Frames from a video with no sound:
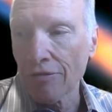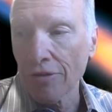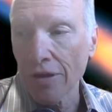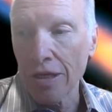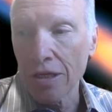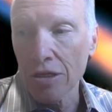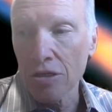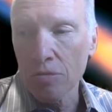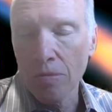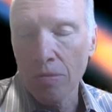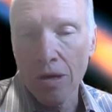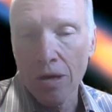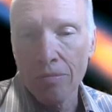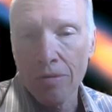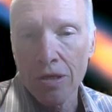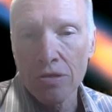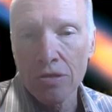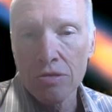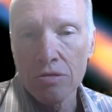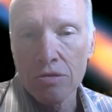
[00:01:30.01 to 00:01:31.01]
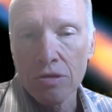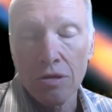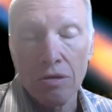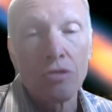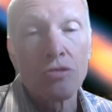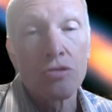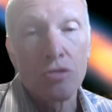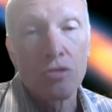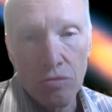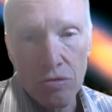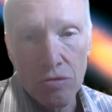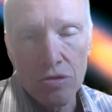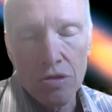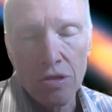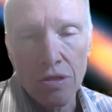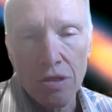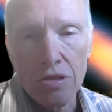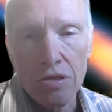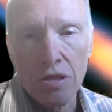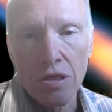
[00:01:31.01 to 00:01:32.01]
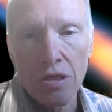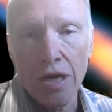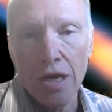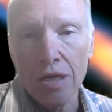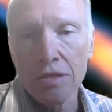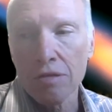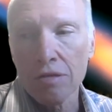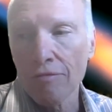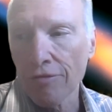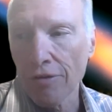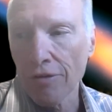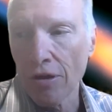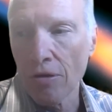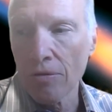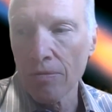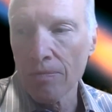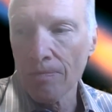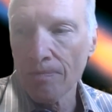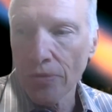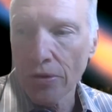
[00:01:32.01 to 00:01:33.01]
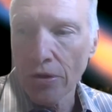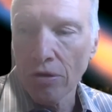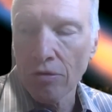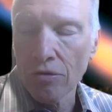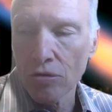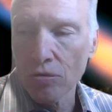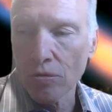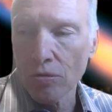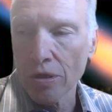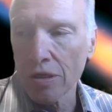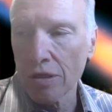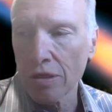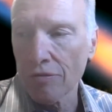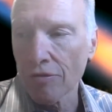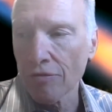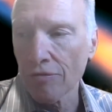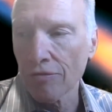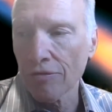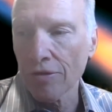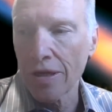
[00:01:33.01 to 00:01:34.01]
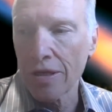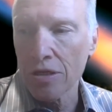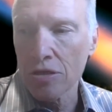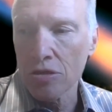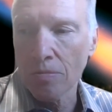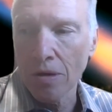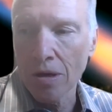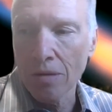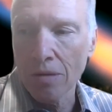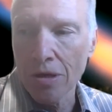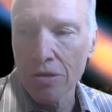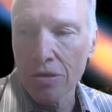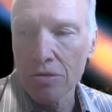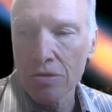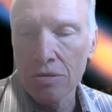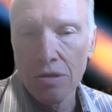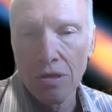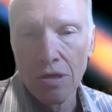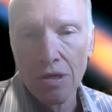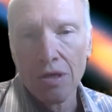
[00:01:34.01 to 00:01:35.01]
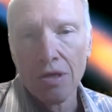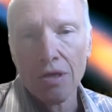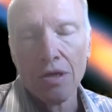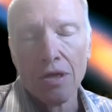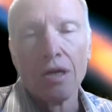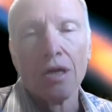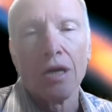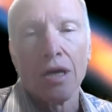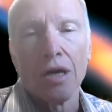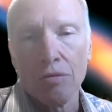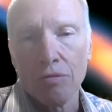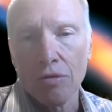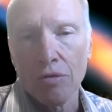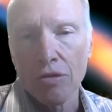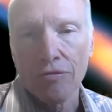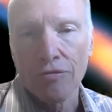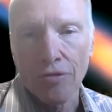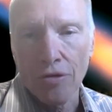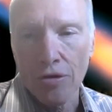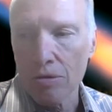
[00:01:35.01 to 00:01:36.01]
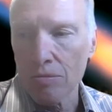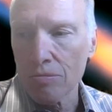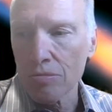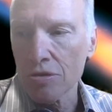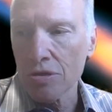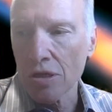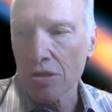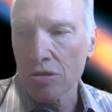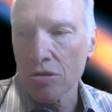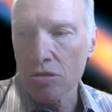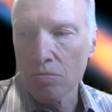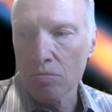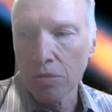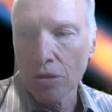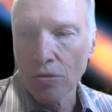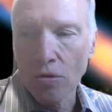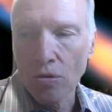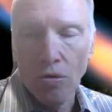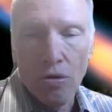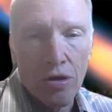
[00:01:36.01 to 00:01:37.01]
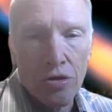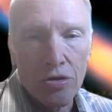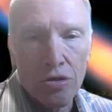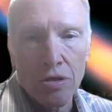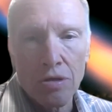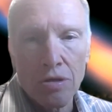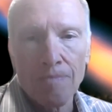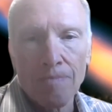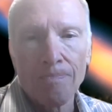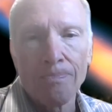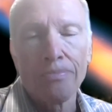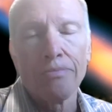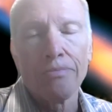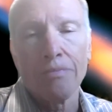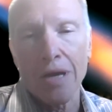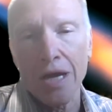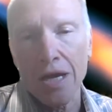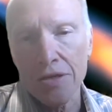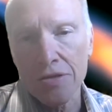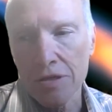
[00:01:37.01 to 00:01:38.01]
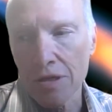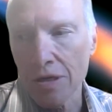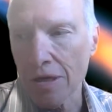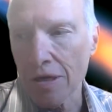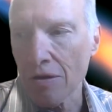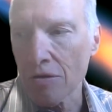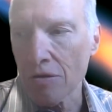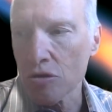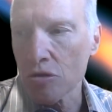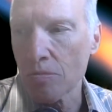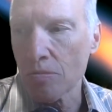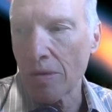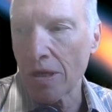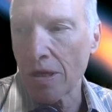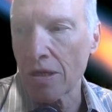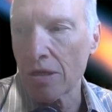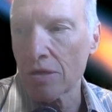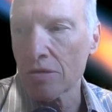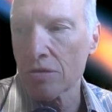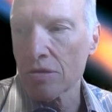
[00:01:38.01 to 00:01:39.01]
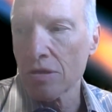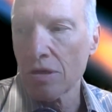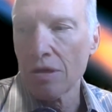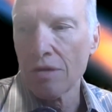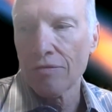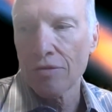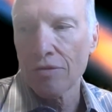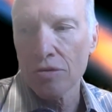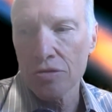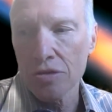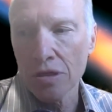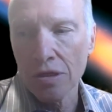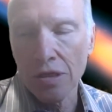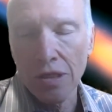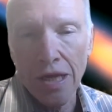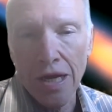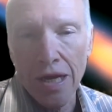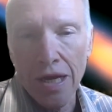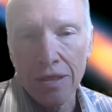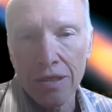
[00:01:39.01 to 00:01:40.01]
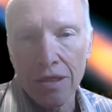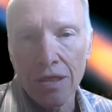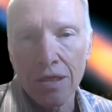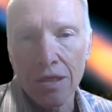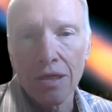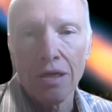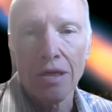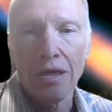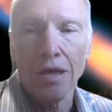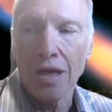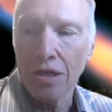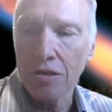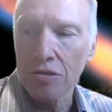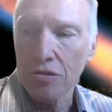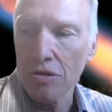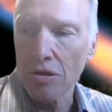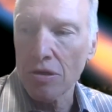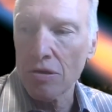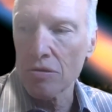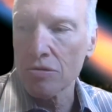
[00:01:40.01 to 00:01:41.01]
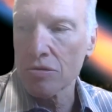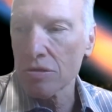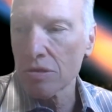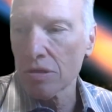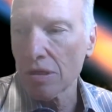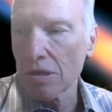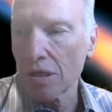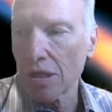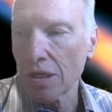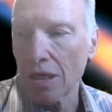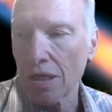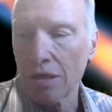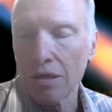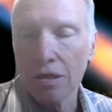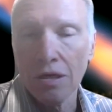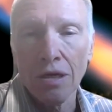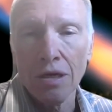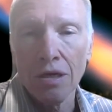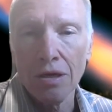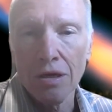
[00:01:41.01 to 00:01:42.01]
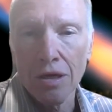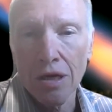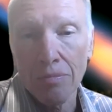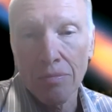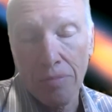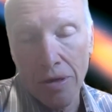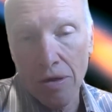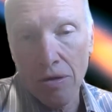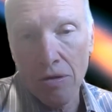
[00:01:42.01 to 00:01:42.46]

flight experiments, or students in this class have flown over 20 different flight experiments with firms such as Blue Origin, Masten Aerospace, Virgin Galactic, Exos, and Up